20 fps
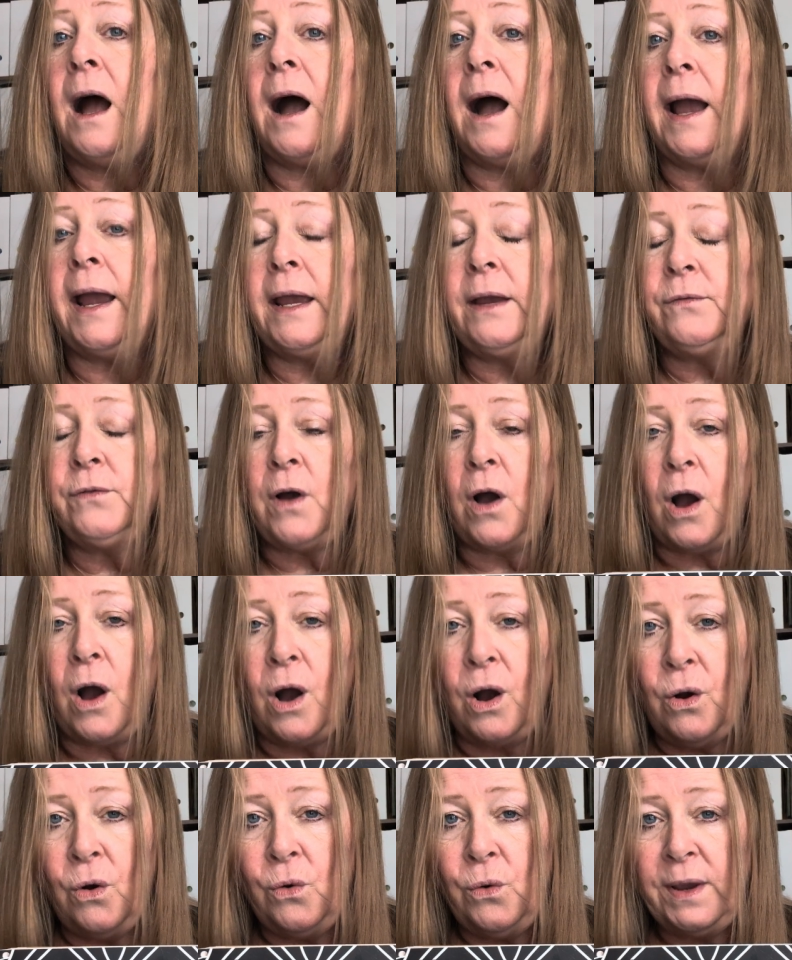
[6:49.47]
I have
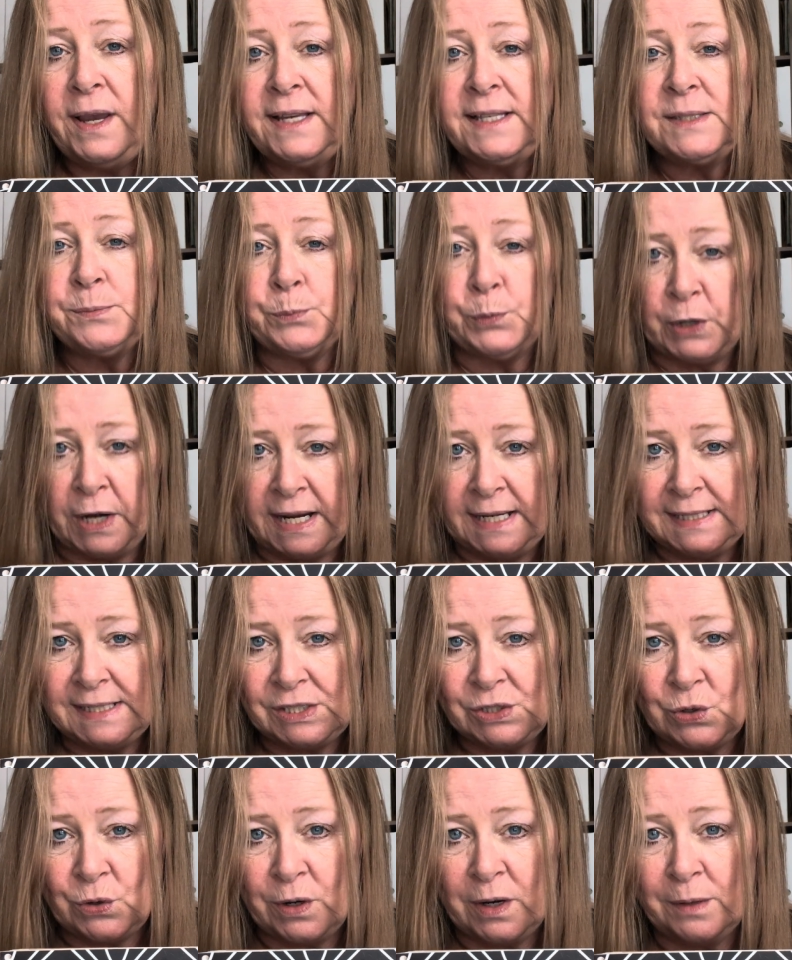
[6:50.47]
always
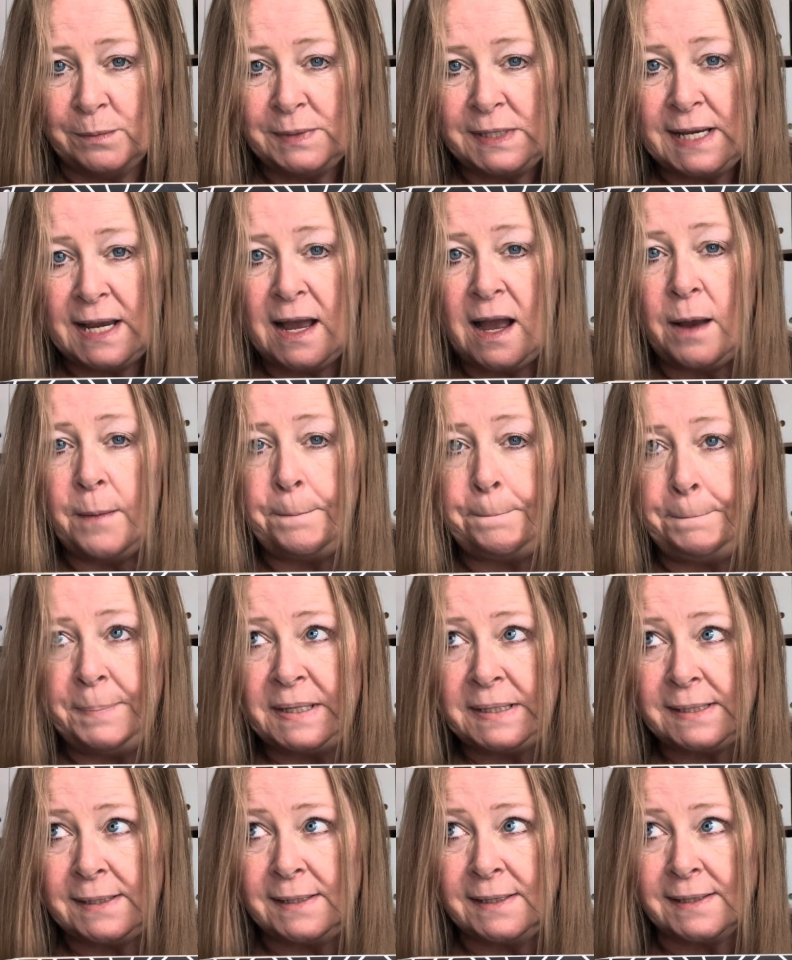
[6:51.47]
brainstormed
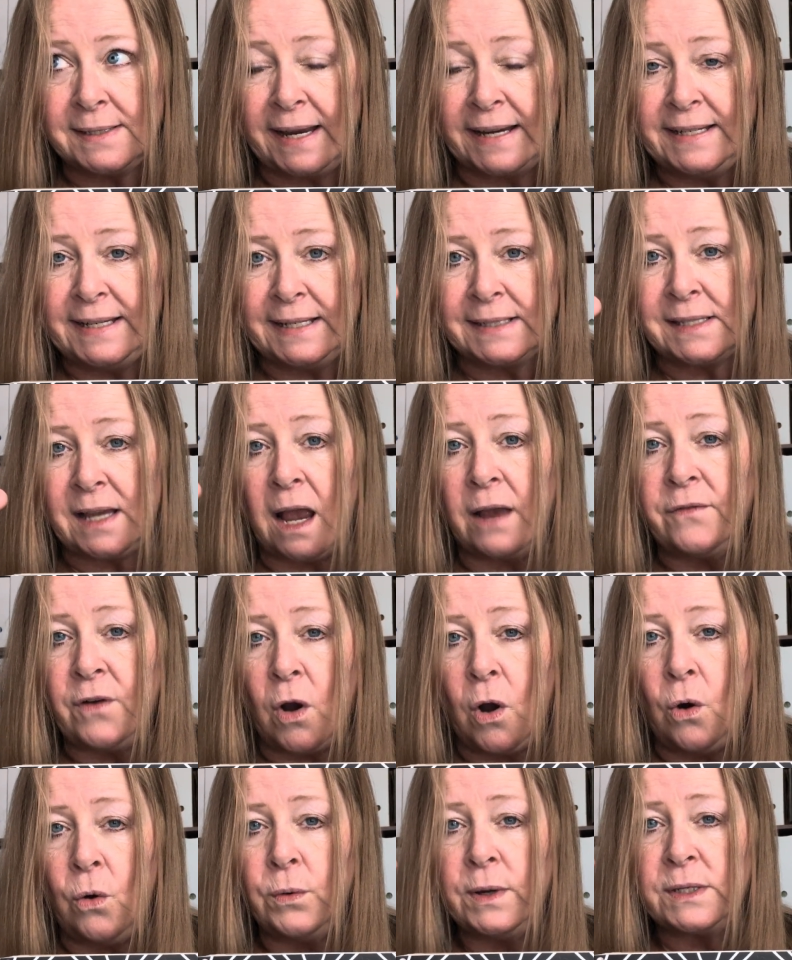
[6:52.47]
business ideas. I've
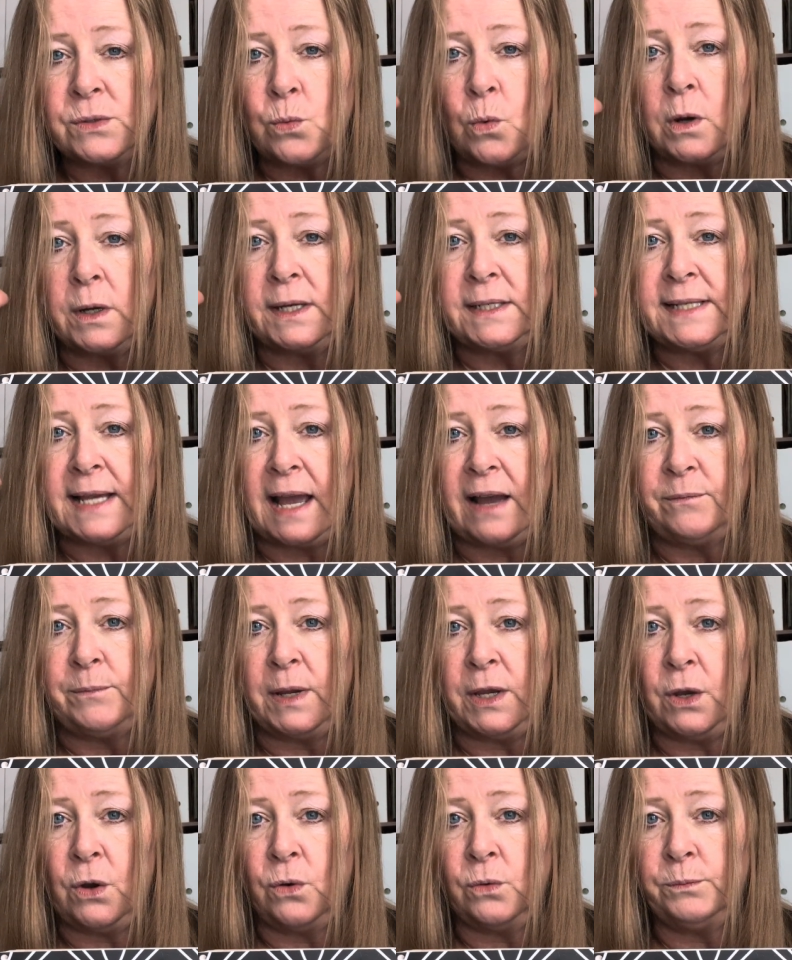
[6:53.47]
always wanted to have
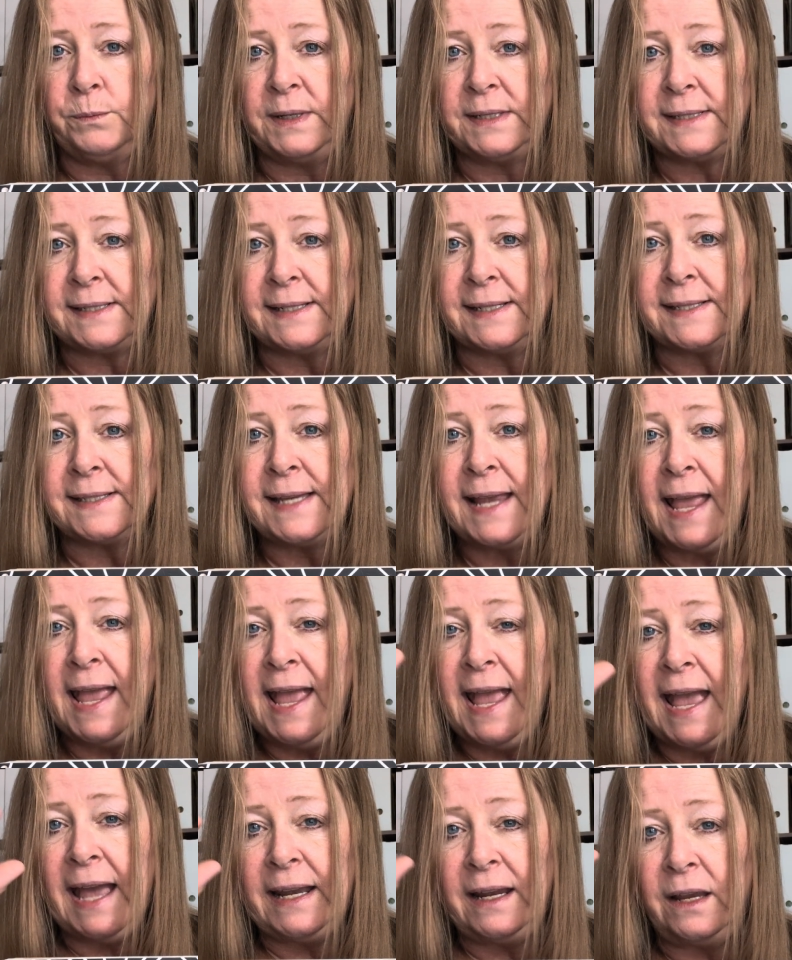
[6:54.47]
my own business.
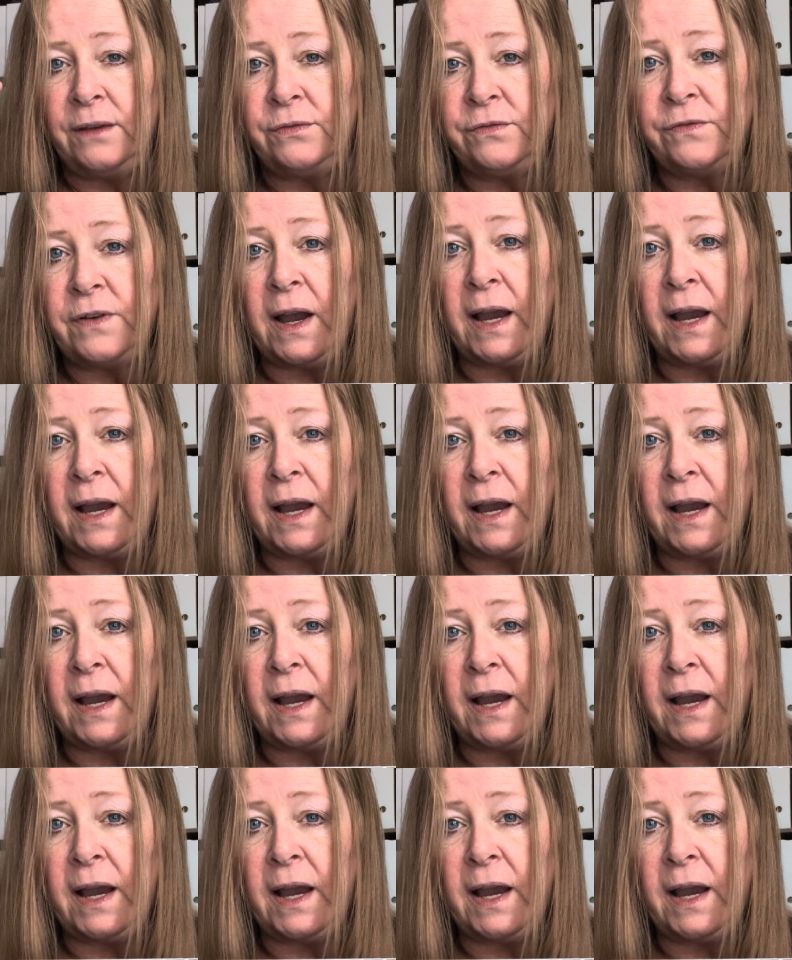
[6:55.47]
And I